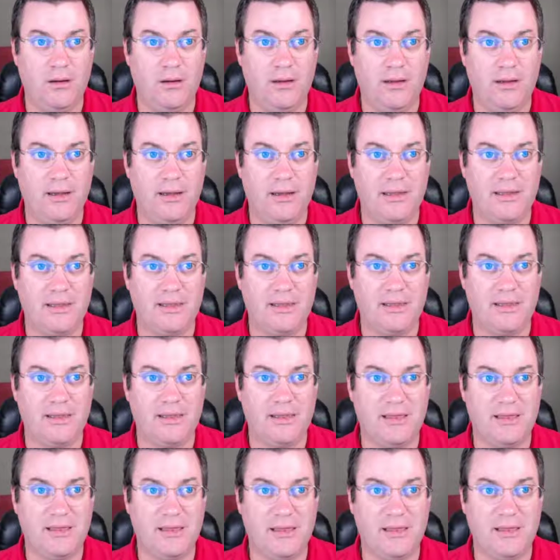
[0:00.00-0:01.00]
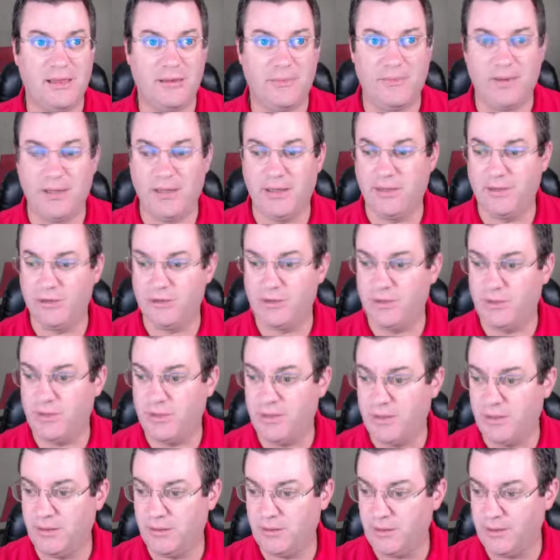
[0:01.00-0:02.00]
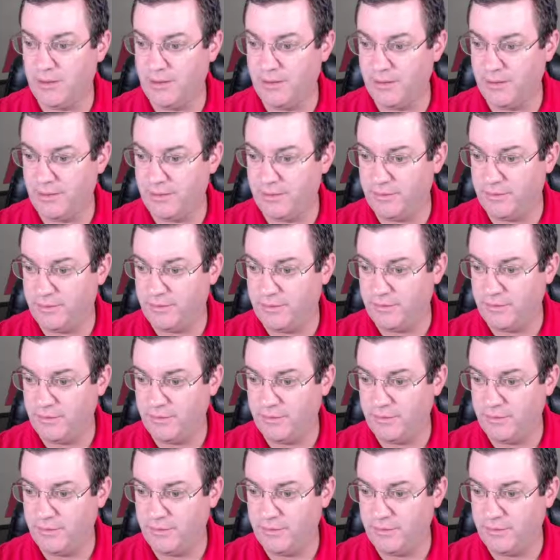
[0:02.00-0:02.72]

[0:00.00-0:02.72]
I think my issue here is